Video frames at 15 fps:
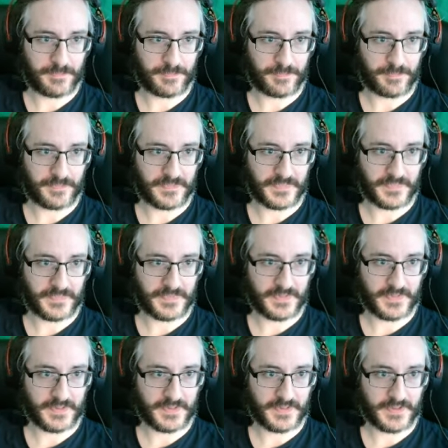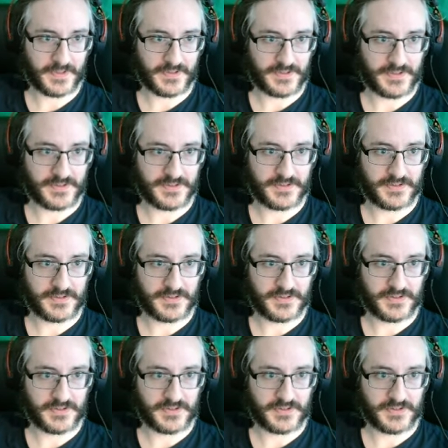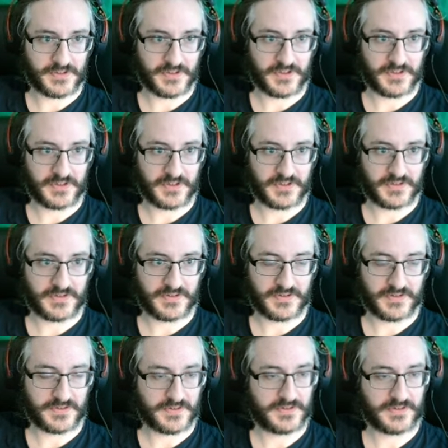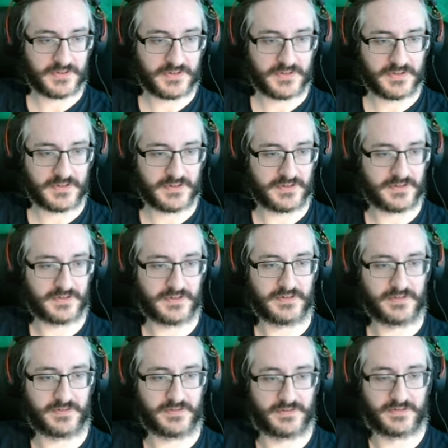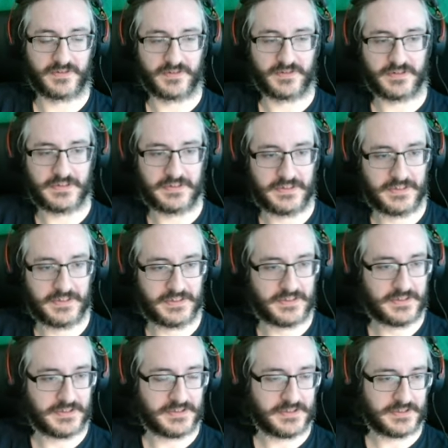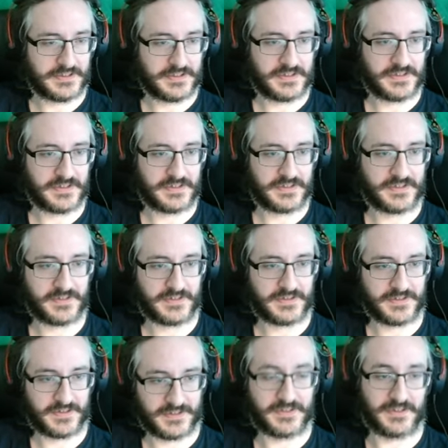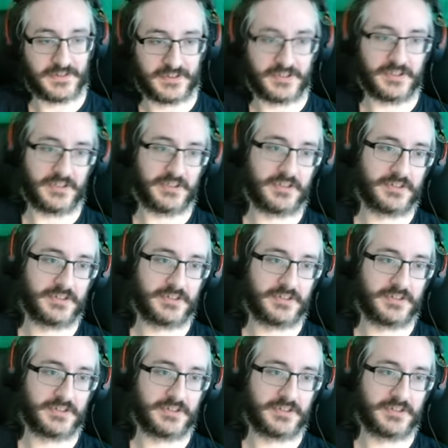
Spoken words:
(not speaking)